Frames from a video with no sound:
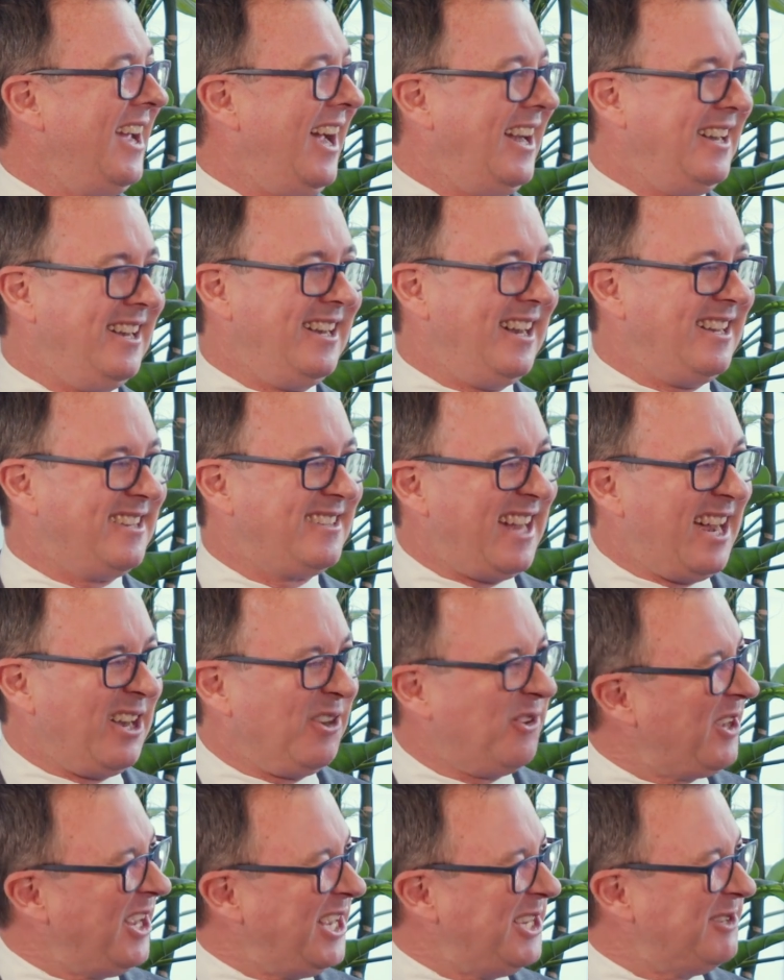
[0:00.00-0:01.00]
And then they start
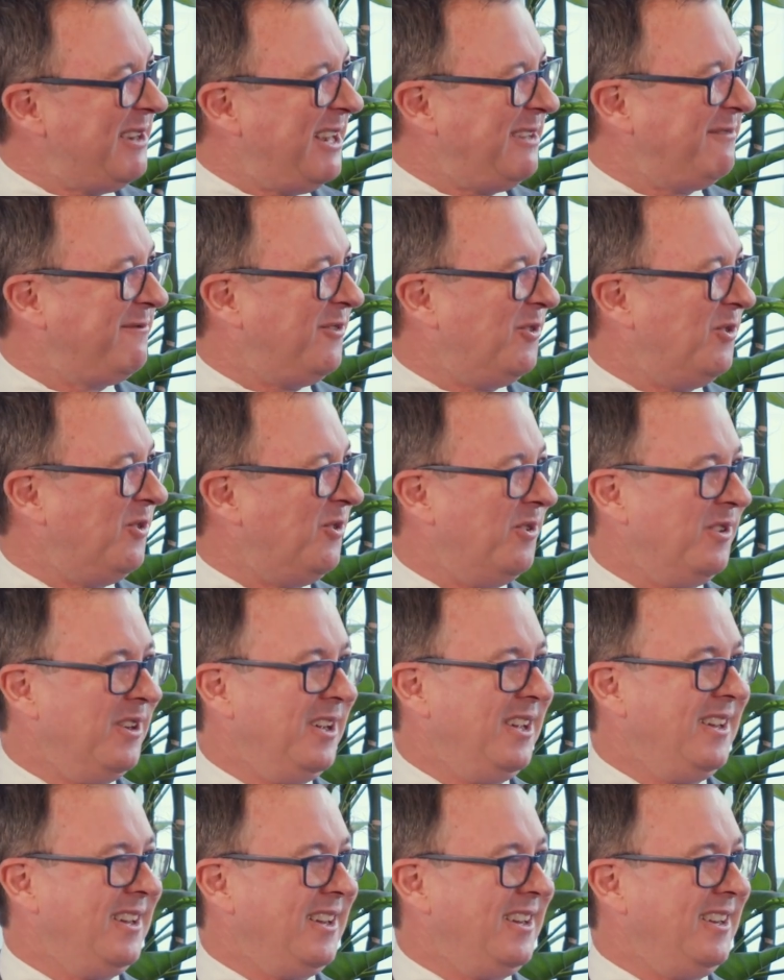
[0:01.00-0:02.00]
looking around for,
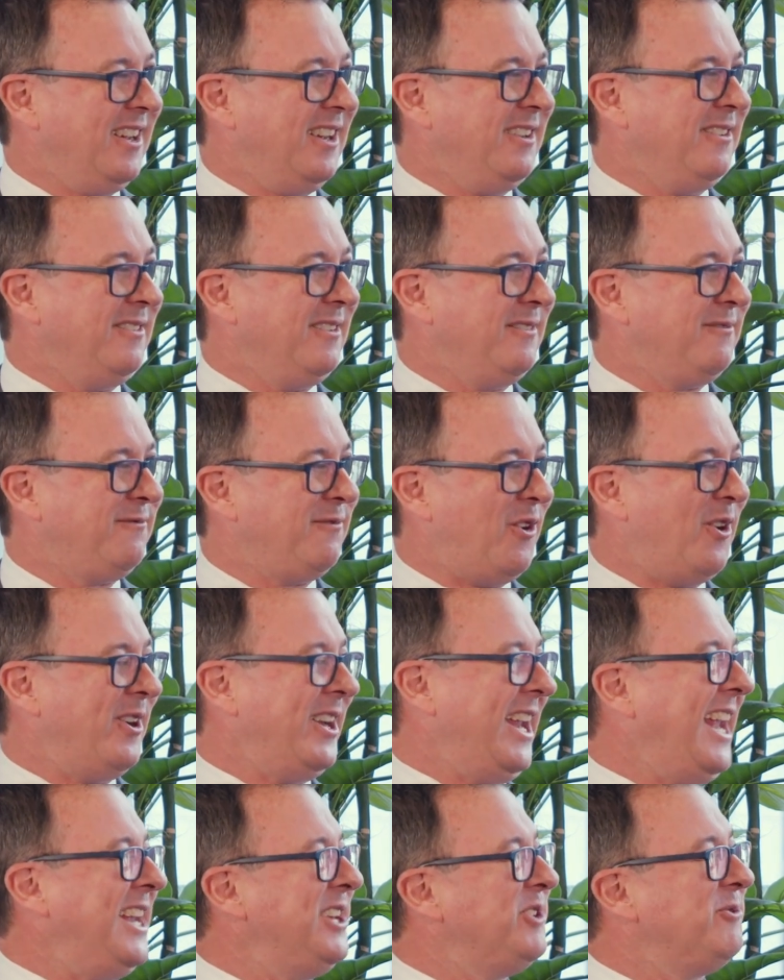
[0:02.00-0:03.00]

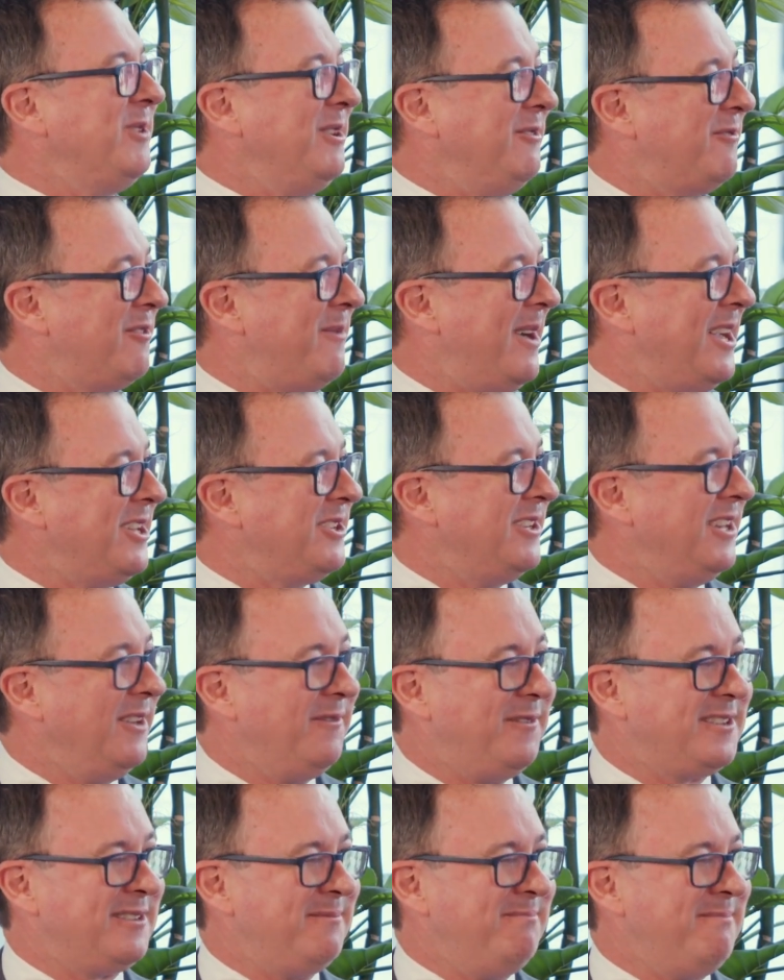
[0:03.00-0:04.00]
financial information.
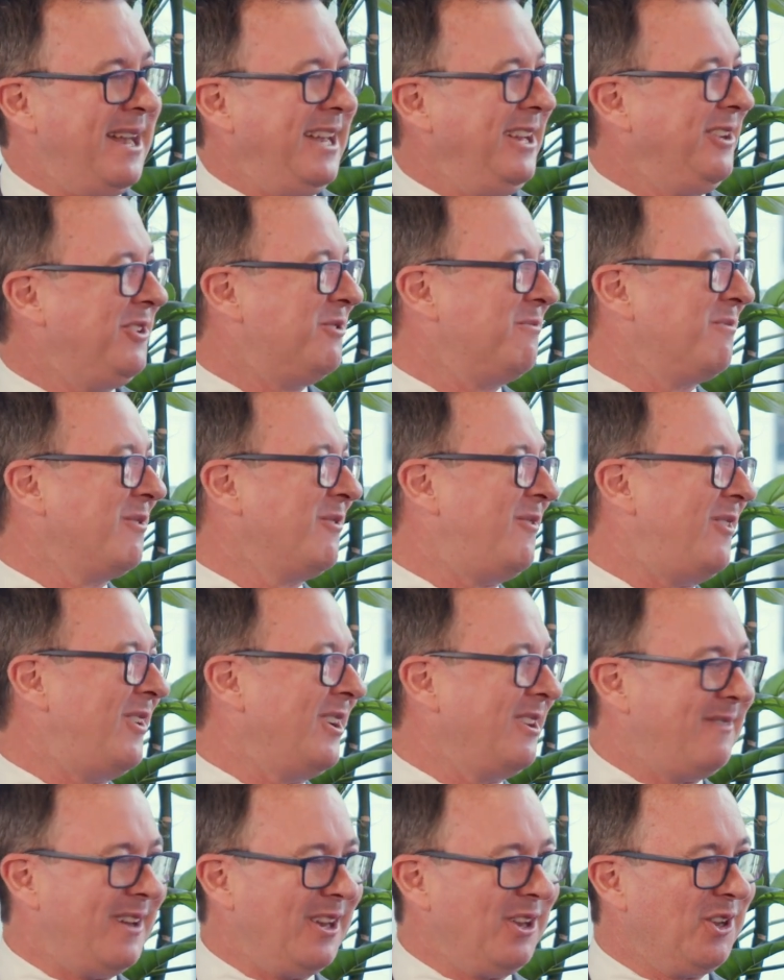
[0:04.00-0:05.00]
If it's a medical
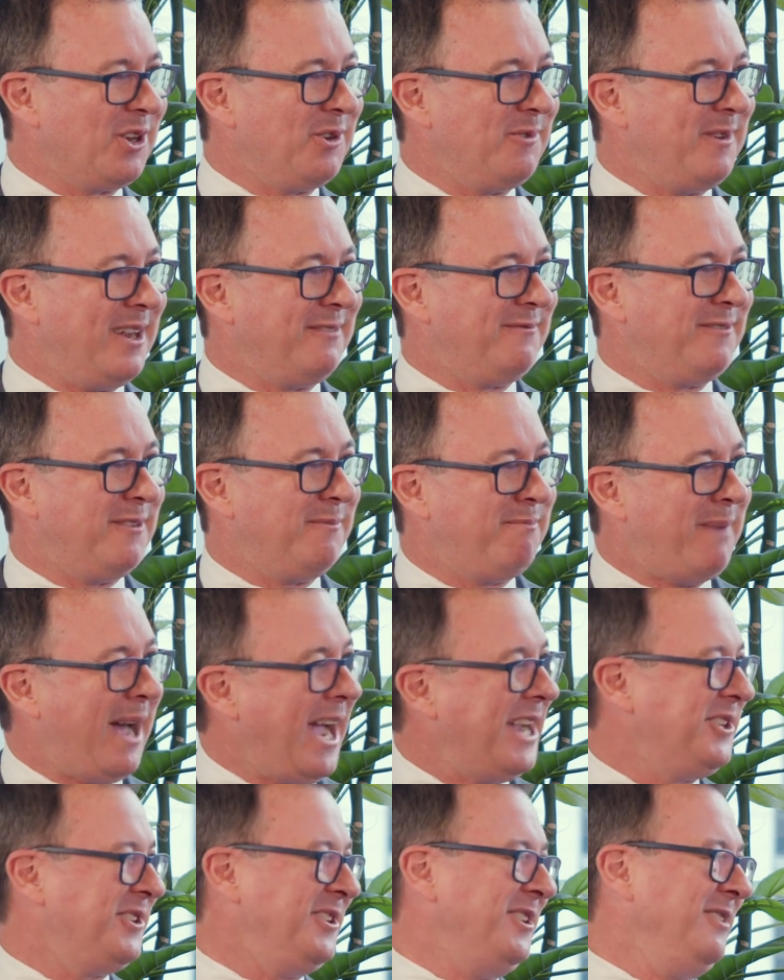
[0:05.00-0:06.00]
provider, they look around for
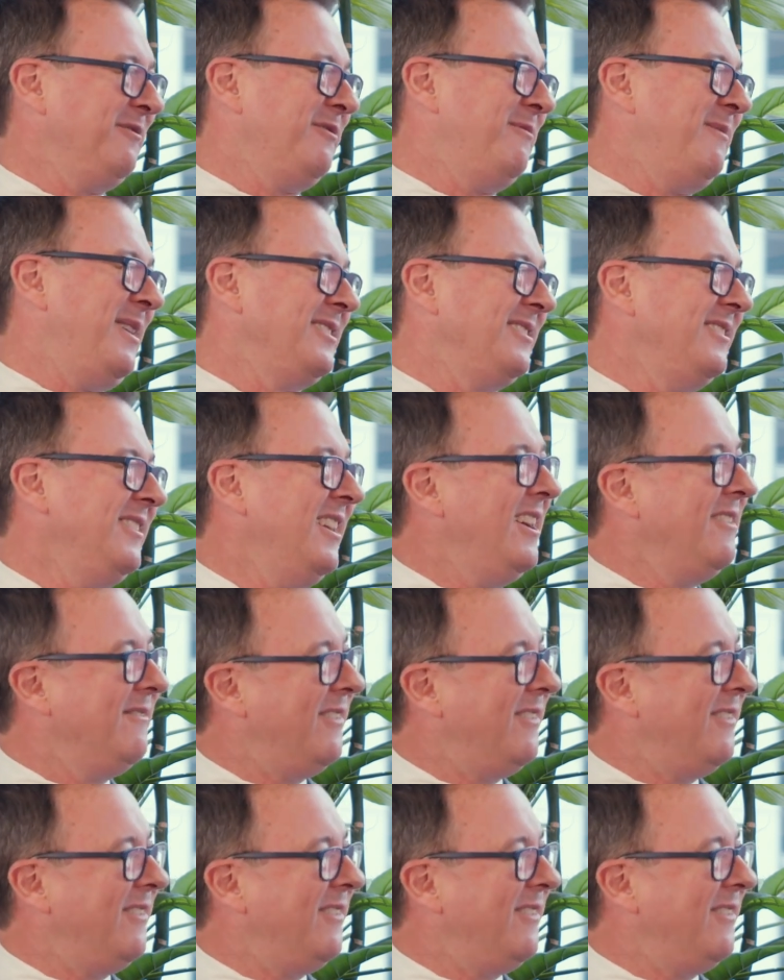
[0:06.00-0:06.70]
patient information.